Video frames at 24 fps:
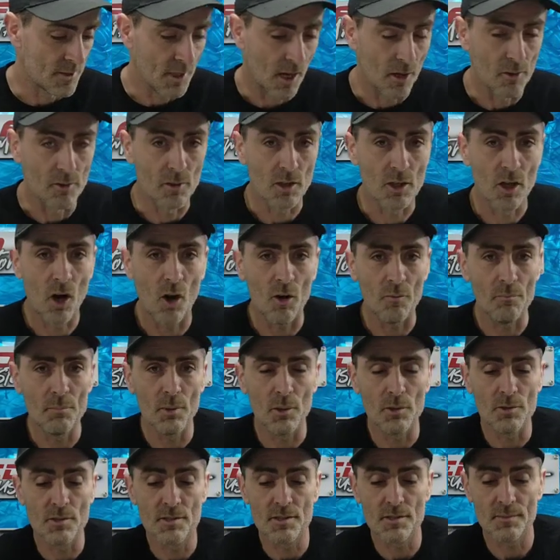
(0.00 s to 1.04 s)
So
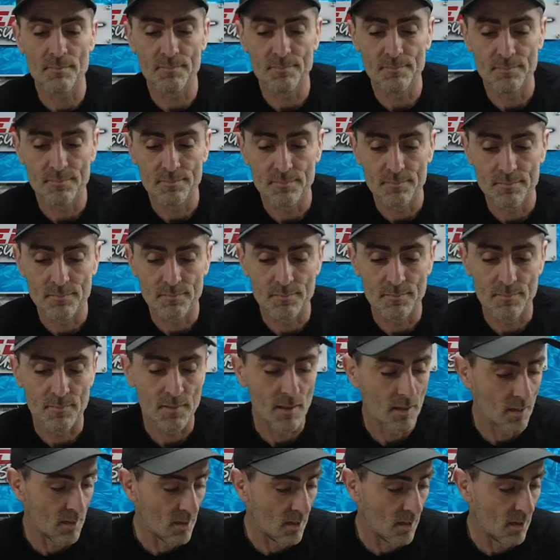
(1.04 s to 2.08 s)
cotton buds
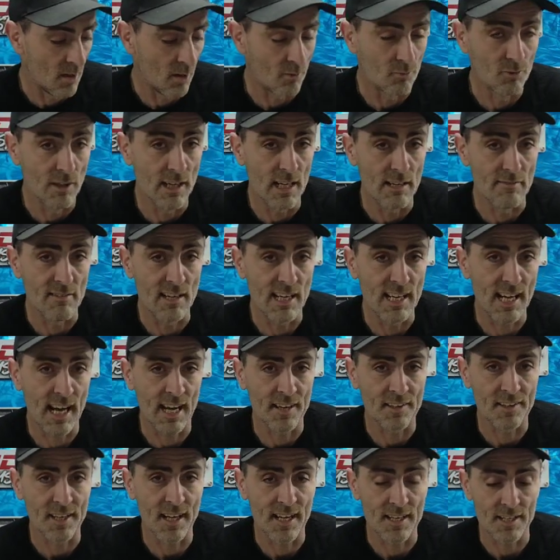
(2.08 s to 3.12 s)
are really,
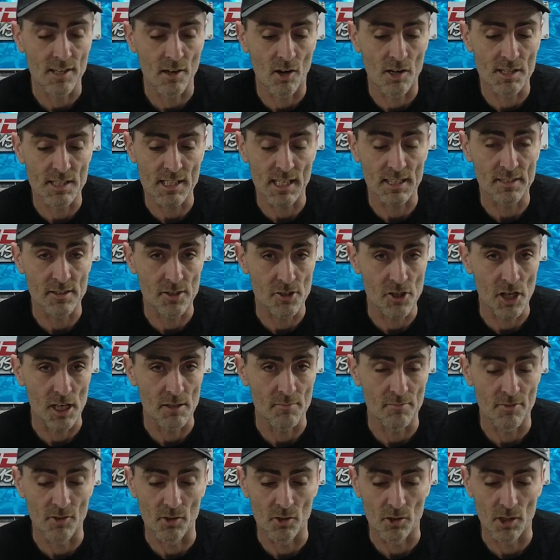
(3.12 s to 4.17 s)
really handy, nice and
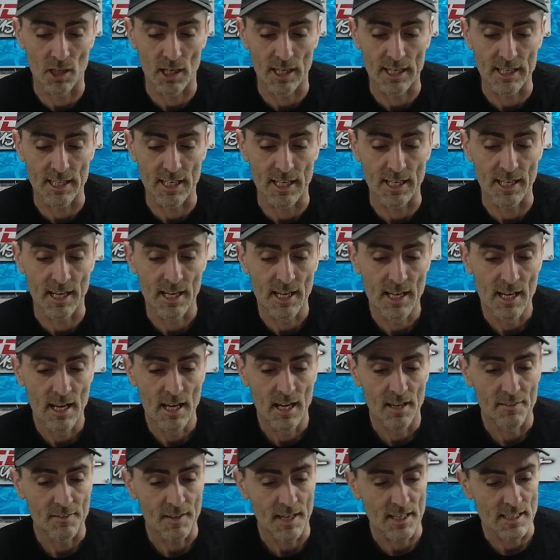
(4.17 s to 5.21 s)
cheap for cleaning.
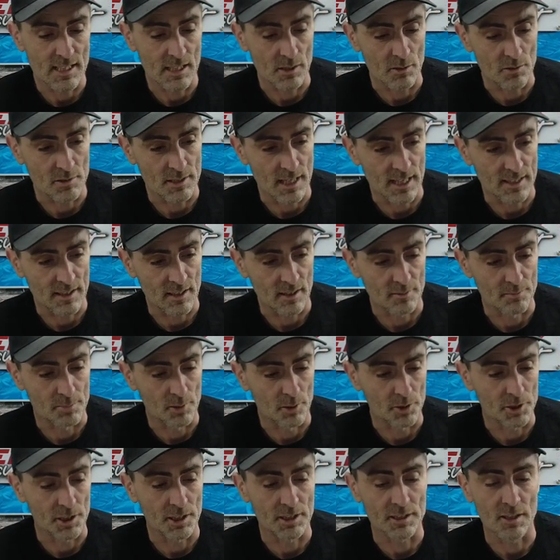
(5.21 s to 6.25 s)
These little dental
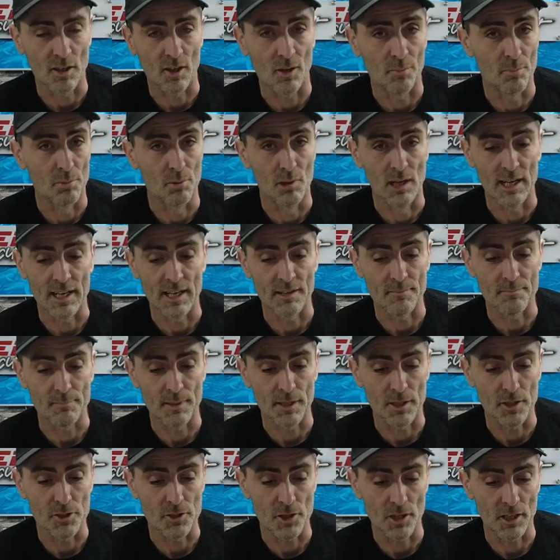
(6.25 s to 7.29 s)
brushes are
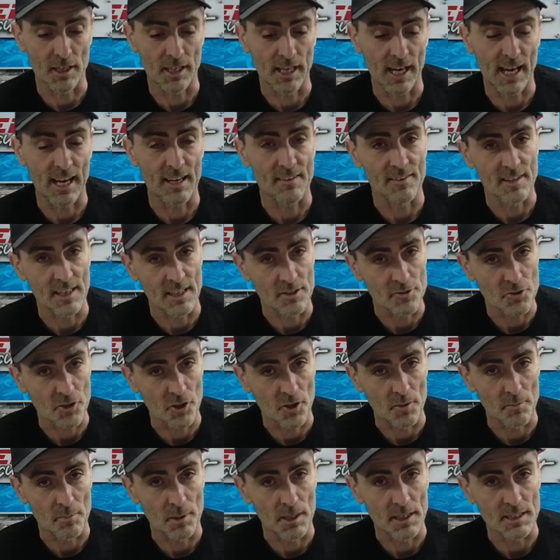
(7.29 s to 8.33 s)
brilliant because you can get in the
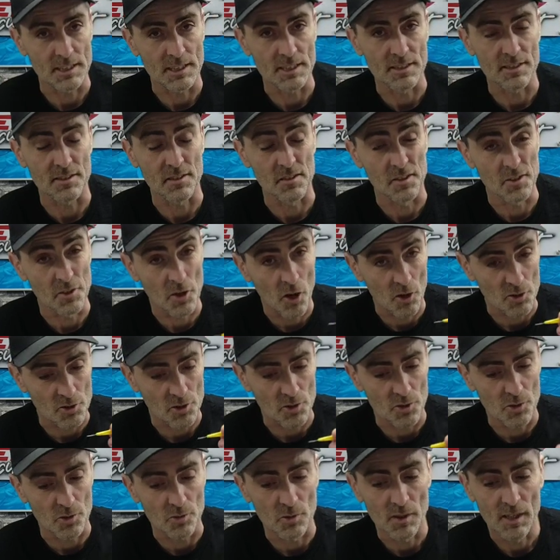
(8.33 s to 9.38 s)
intricate pieces of the
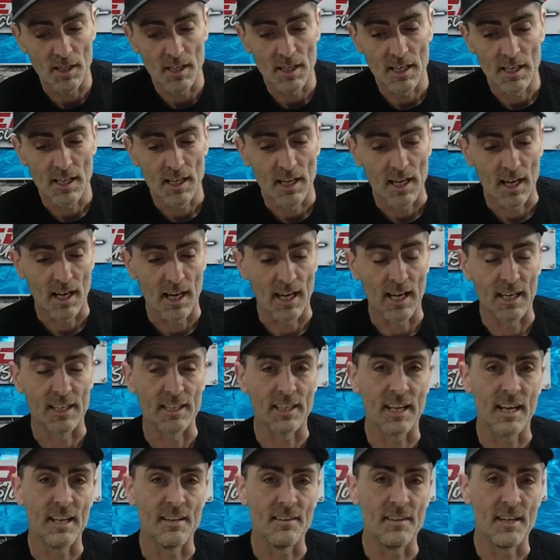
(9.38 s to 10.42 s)
nozzle
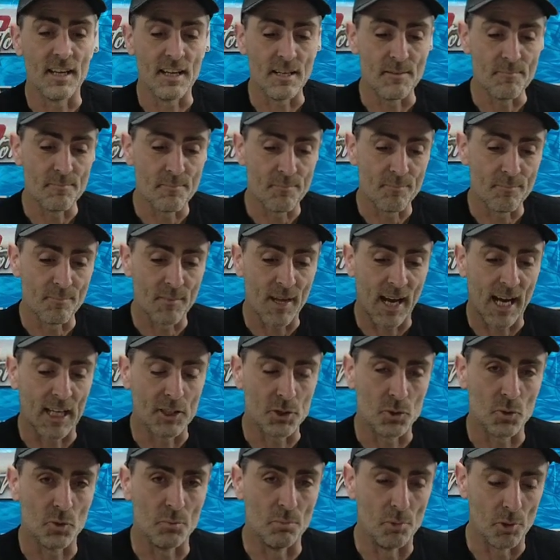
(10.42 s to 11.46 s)
and in the
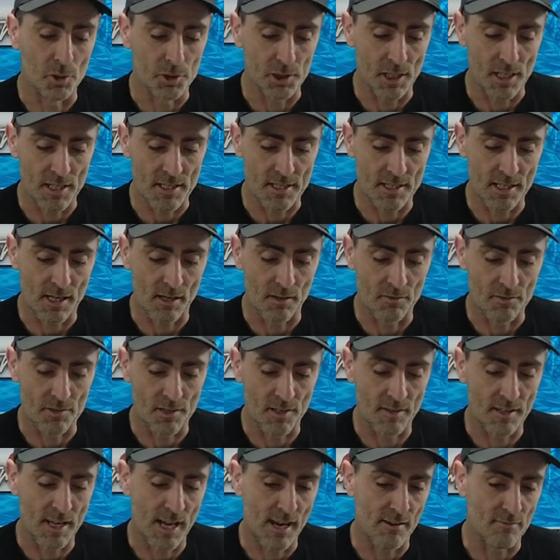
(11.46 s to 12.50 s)
actual brush
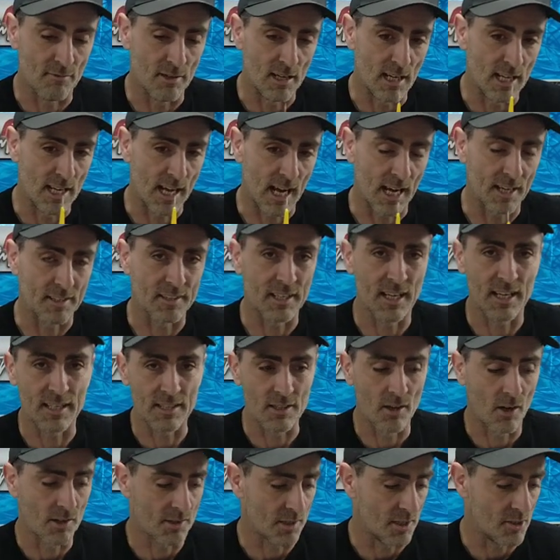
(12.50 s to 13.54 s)
itself, so they're really handy,
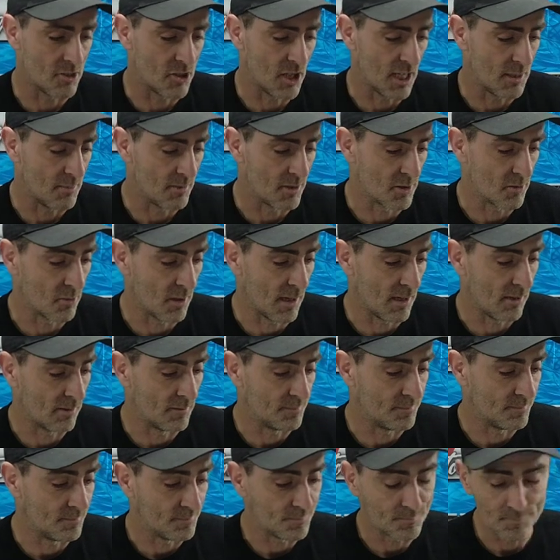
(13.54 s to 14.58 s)
nice and cheap as
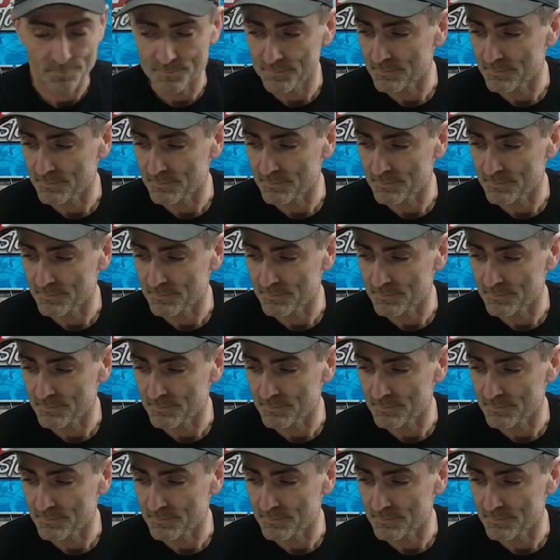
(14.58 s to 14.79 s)
well.